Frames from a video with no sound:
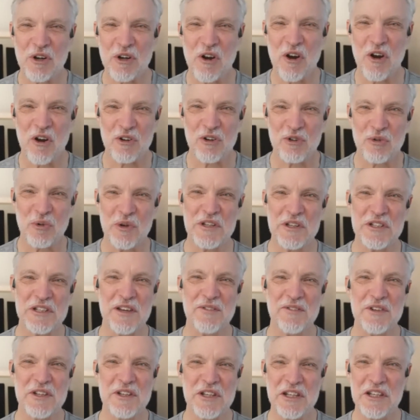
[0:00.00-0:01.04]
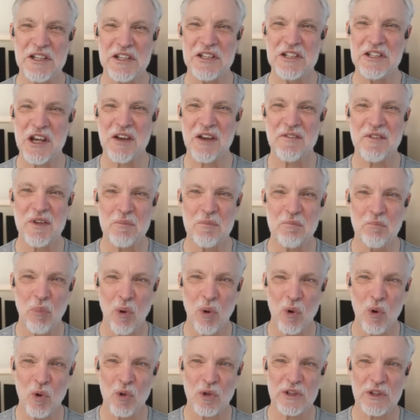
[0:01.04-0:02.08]
car, 2017 Chevy
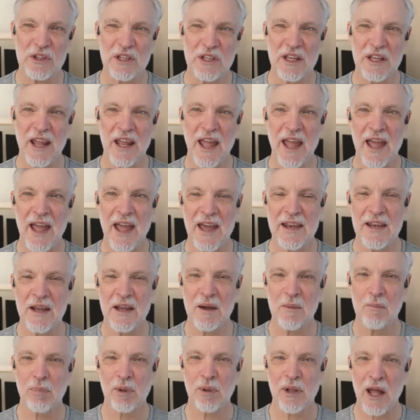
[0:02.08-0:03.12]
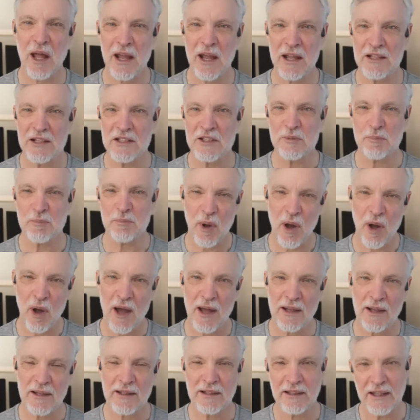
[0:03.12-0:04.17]
Bolt that had a blind
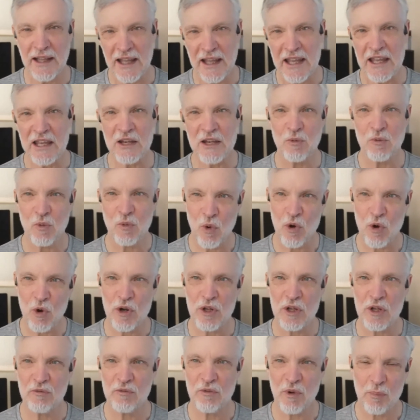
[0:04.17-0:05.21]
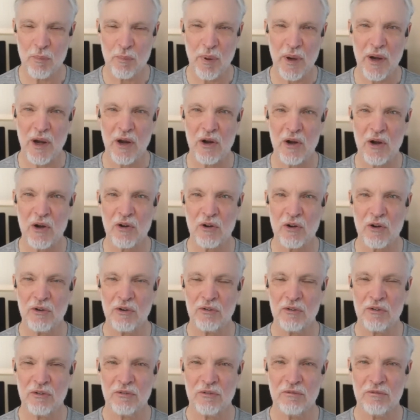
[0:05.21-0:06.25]
spot lane warning repair.
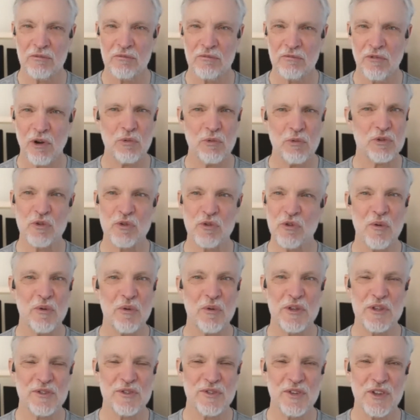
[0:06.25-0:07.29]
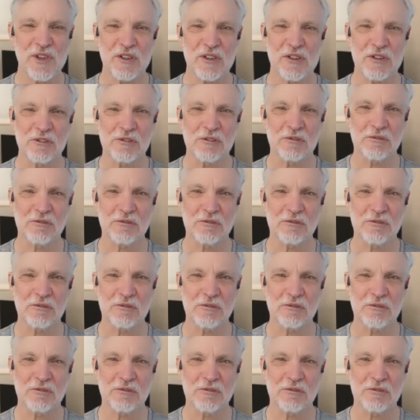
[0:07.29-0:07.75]
What was going on with this vehicle?